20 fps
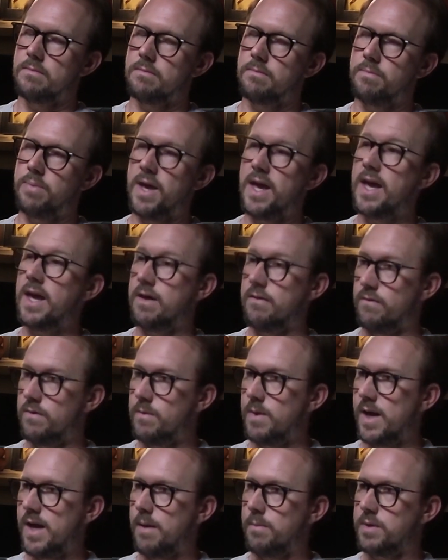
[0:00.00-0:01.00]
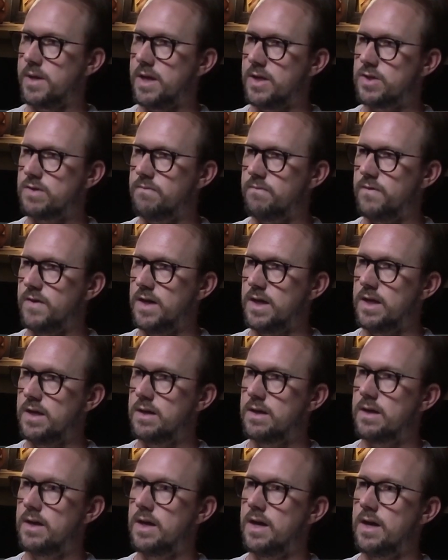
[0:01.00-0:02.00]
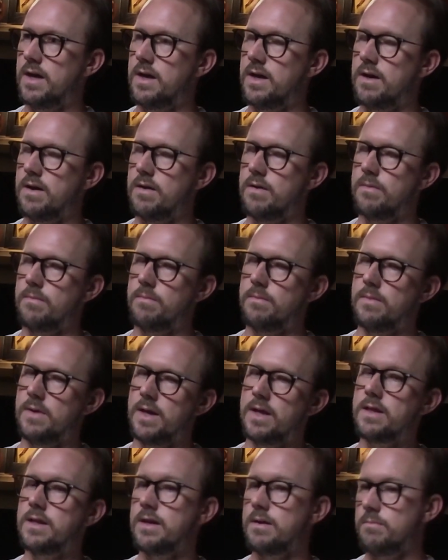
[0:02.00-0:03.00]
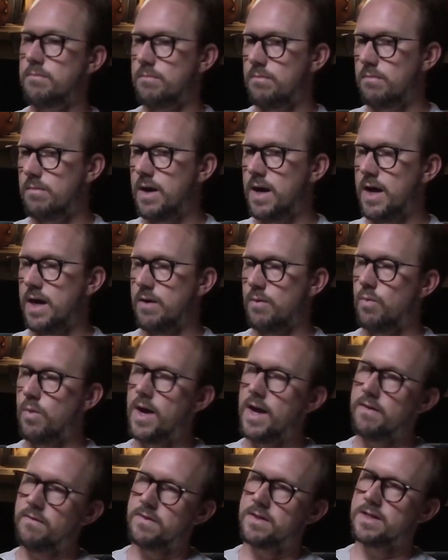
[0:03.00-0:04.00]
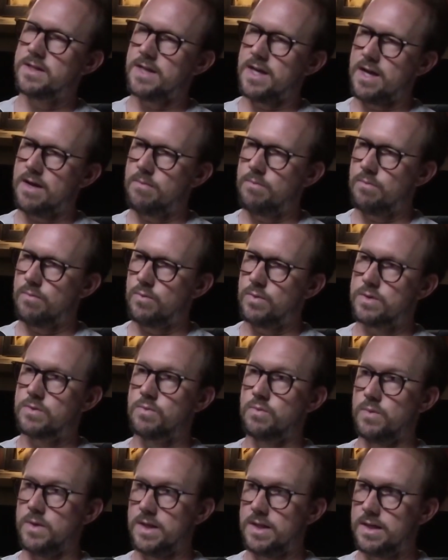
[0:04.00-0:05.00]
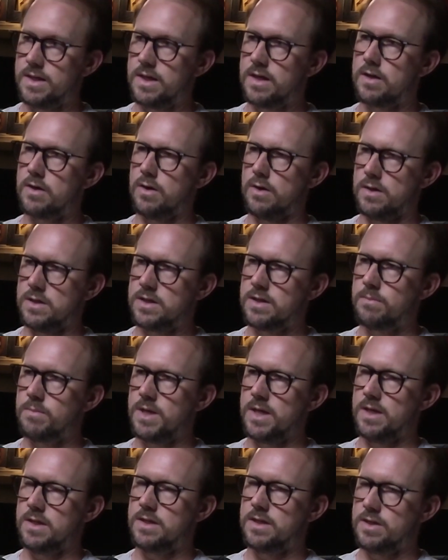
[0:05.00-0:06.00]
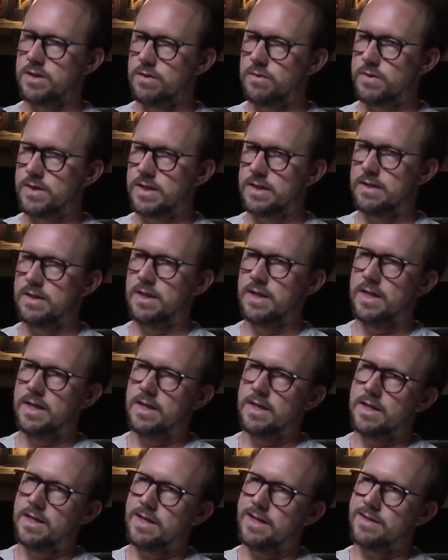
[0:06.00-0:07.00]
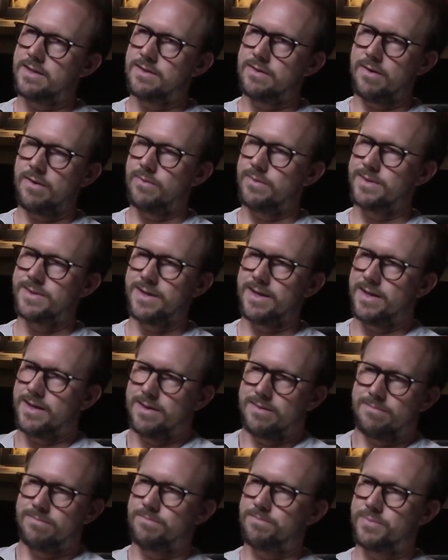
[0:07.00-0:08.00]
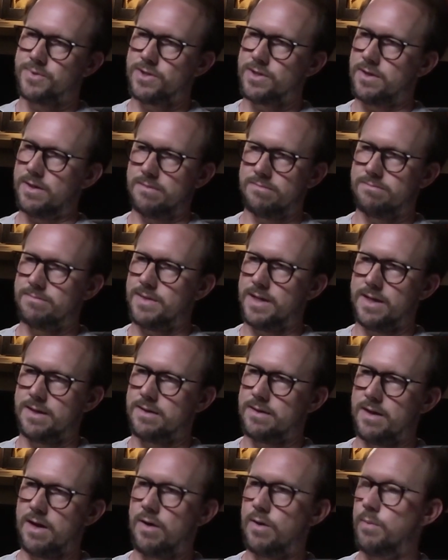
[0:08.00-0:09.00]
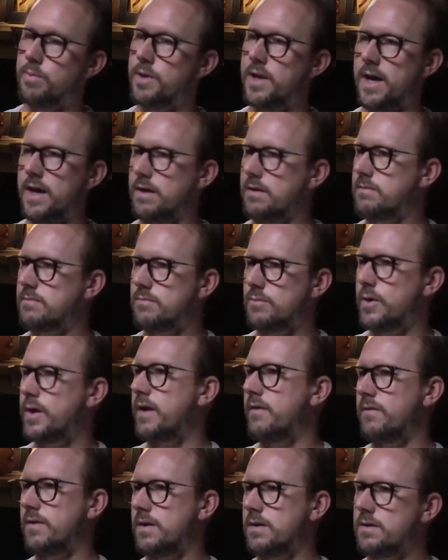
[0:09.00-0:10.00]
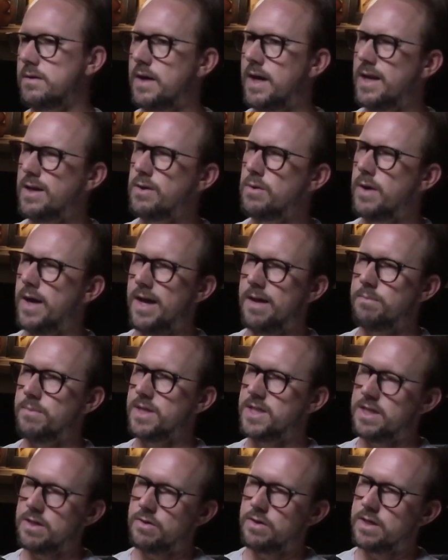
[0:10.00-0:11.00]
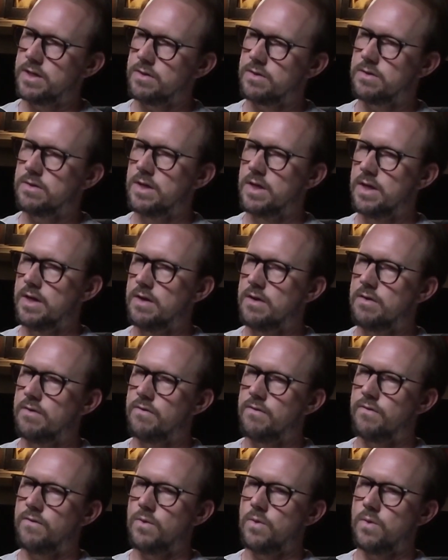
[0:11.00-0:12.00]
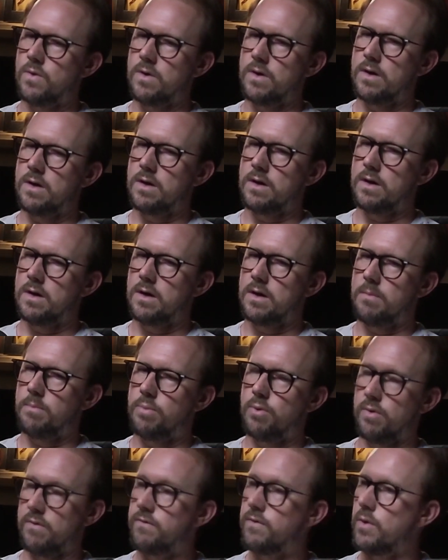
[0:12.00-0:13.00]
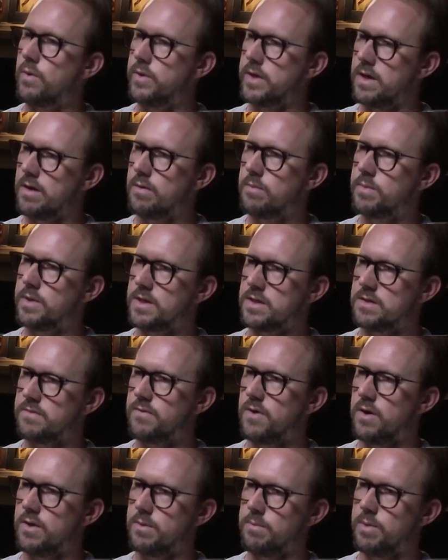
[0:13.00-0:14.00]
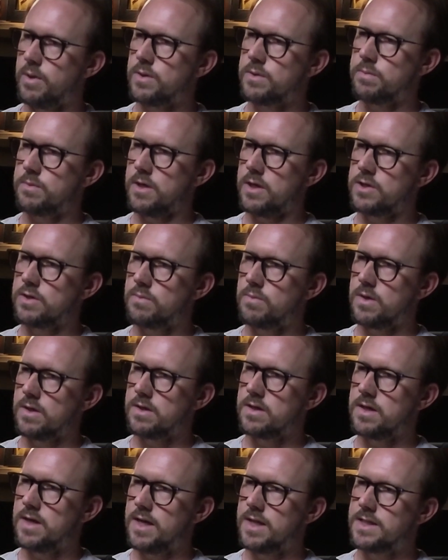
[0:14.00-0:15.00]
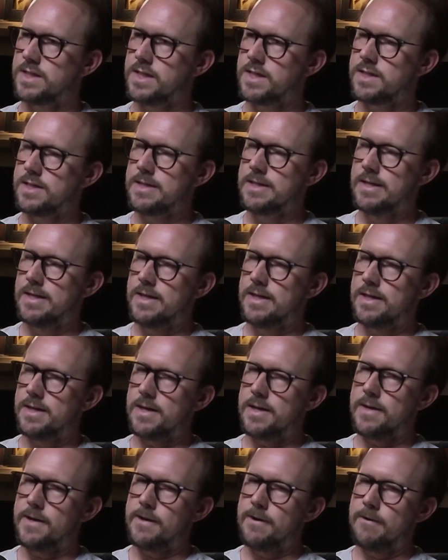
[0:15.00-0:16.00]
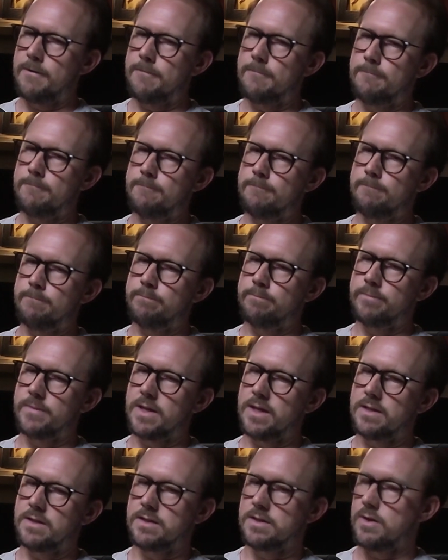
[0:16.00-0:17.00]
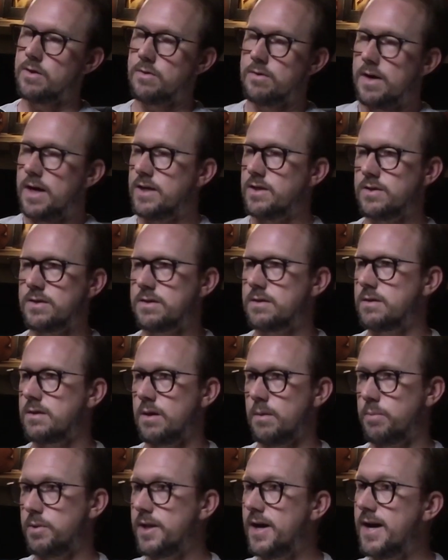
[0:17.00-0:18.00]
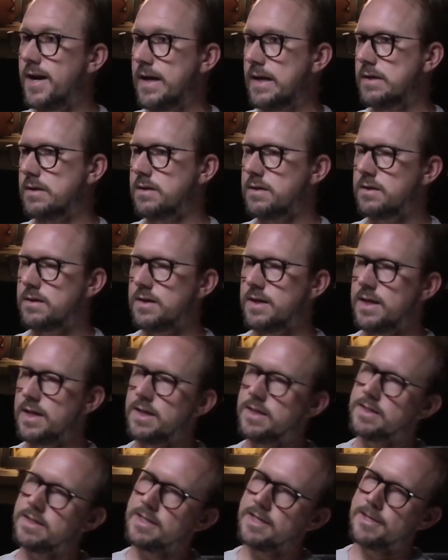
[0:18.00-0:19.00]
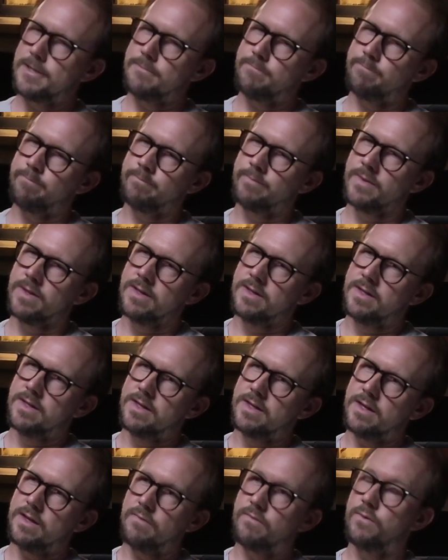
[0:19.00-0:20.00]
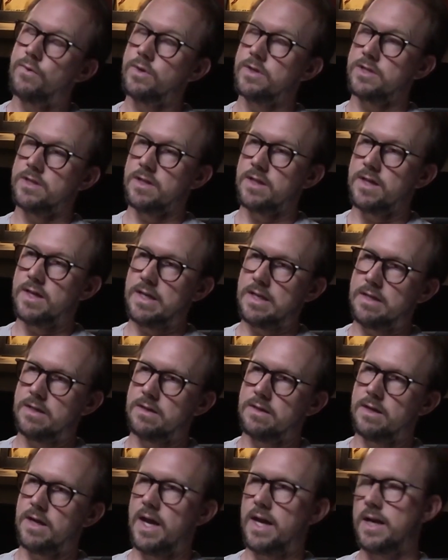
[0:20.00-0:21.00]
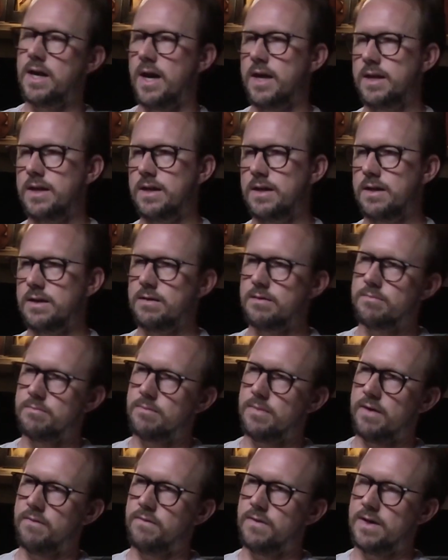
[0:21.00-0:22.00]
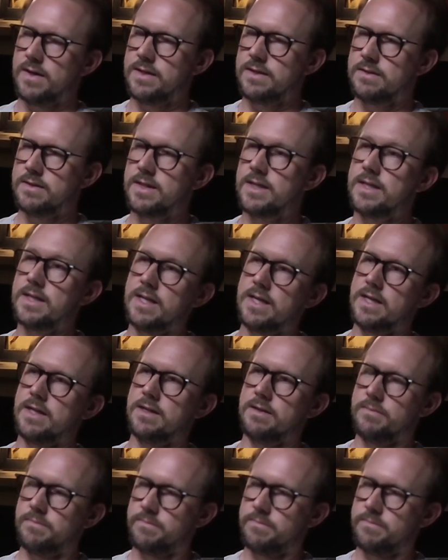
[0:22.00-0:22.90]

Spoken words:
paying for my application fee. And then my wife at the time was really encouraging me to do it. And so I was like, sure, like I'll apply, whatever. I knew I had material for a portfolio because of all the post-production work that I had done. And so I just applied, and unfortunately I got in and my friend didn't get in.